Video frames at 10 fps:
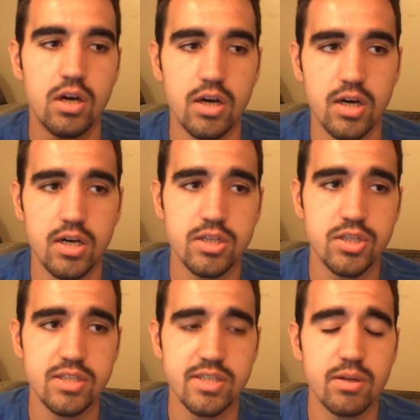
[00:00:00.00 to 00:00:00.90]
So
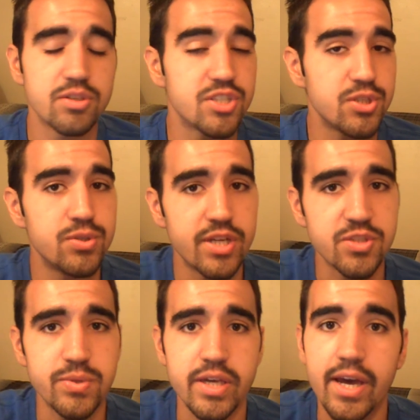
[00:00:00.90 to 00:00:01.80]
that's it. I'll see you next
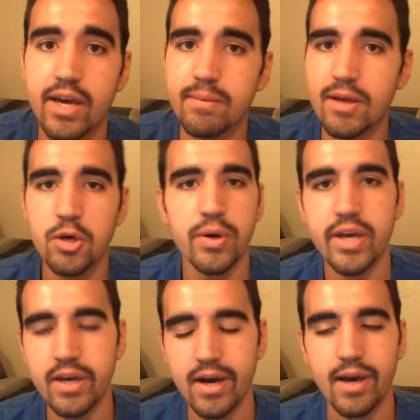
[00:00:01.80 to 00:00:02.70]
week. And by the way,
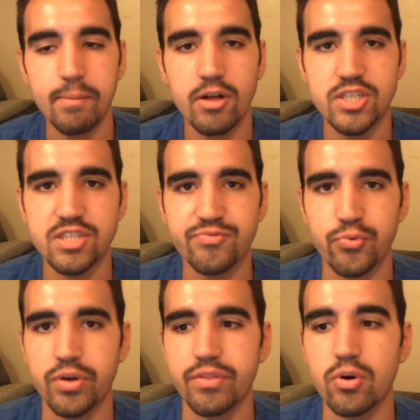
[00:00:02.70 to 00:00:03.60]
I apologize
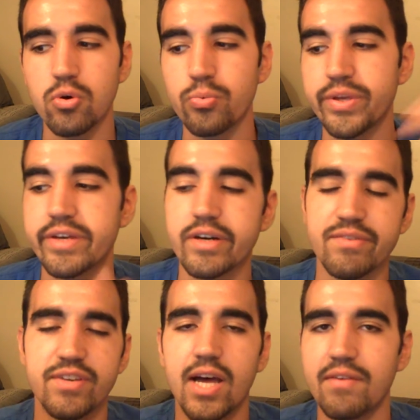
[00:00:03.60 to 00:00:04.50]
for the whole week
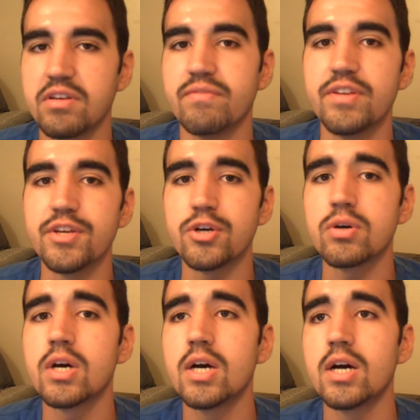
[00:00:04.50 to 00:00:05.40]
of not having a video.
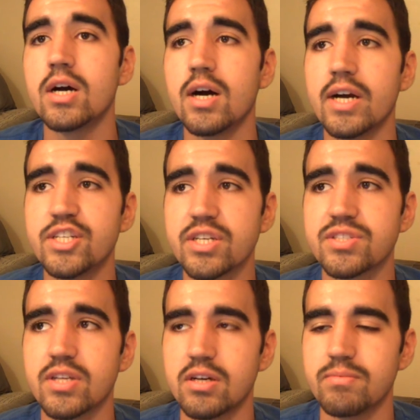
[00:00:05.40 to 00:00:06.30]
I
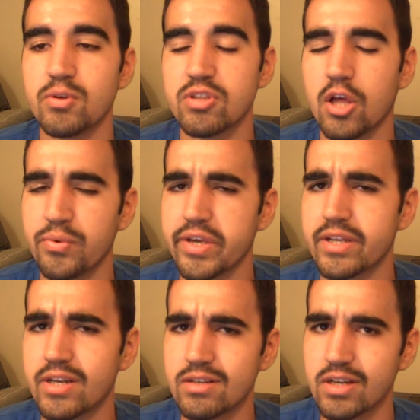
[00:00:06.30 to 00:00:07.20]
just, it was a long weekend,
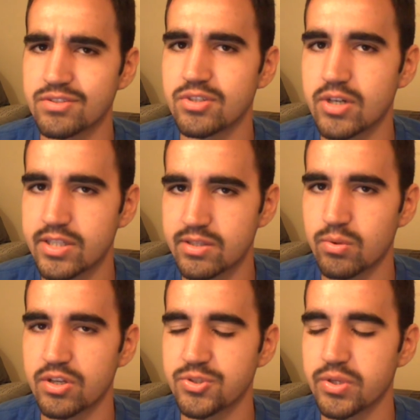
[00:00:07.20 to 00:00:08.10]
and as you know, I didn't
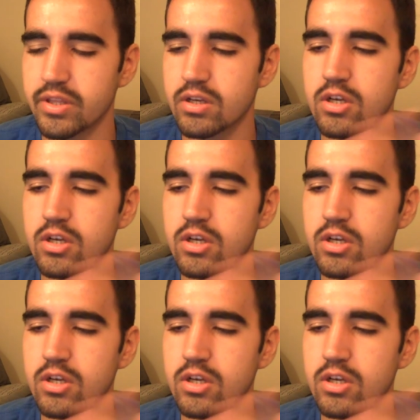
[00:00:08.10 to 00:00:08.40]
want to do anything.